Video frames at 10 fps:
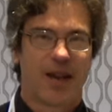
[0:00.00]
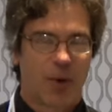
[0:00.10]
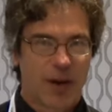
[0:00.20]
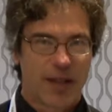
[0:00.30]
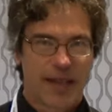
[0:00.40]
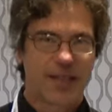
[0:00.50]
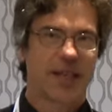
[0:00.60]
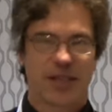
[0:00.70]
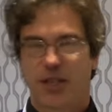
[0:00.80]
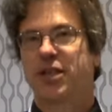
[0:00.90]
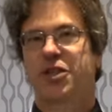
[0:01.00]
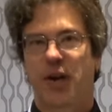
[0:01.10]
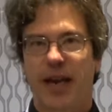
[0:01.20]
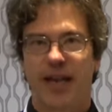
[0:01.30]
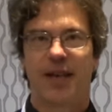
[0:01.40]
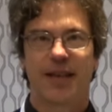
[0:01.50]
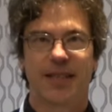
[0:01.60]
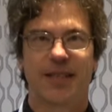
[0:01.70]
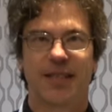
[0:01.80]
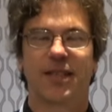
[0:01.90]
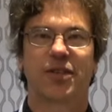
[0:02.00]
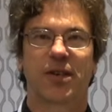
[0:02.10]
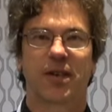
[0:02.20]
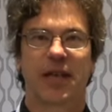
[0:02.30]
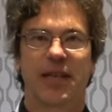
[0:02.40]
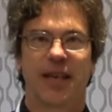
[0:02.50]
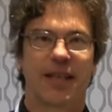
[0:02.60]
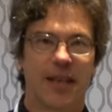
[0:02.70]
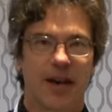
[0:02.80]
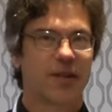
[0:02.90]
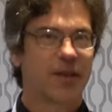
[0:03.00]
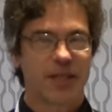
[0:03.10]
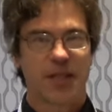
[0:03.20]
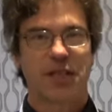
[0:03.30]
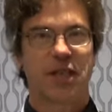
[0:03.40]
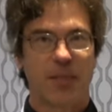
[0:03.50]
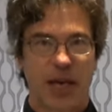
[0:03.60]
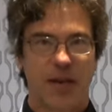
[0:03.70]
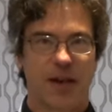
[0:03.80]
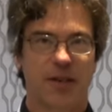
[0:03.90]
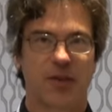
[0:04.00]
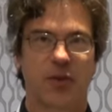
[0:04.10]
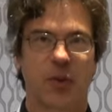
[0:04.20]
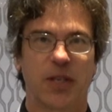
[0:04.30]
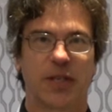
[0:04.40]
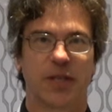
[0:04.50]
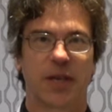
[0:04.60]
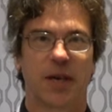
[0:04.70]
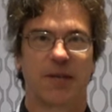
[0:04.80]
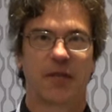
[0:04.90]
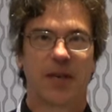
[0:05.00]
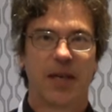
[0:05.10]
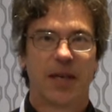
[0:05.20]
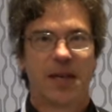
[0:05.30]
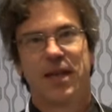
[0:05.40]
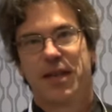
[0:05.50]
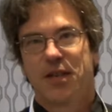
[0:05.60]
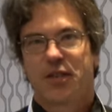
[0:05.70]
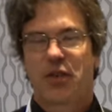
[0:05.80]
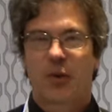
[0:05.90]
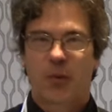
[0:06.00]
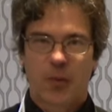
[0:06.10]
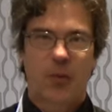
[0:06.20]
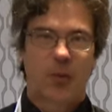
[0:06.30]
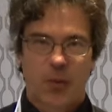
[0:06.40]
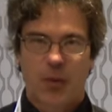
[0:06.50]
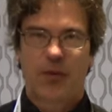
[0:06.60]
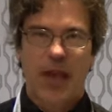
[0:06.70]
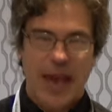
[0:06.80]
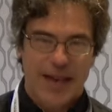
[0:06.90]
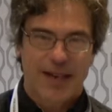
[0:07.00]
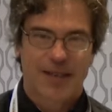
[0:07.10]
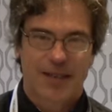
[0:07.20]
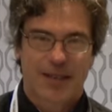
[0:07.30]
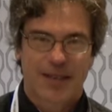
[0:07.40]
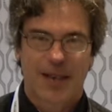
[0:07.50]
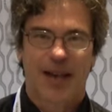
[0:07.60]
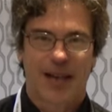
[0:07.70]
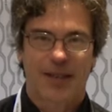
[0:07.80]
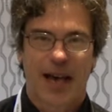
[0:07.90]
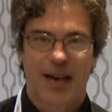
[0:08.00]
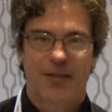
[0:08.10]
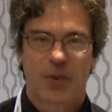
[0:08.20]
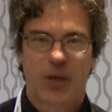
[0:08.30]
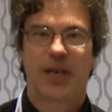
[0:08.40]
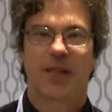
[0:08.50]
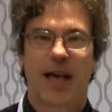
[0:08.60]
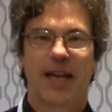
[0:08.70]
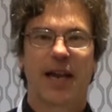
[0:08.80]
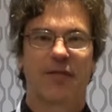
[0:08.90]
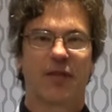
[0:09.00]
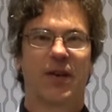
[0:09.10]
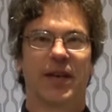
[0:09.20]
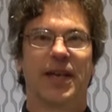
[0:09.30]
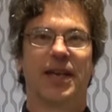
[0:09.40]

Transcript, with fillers: One of these is stray inductance in the circuit, and the other is the semiconductor switch itself. So we've taken a, a lot of, put in a lot of effort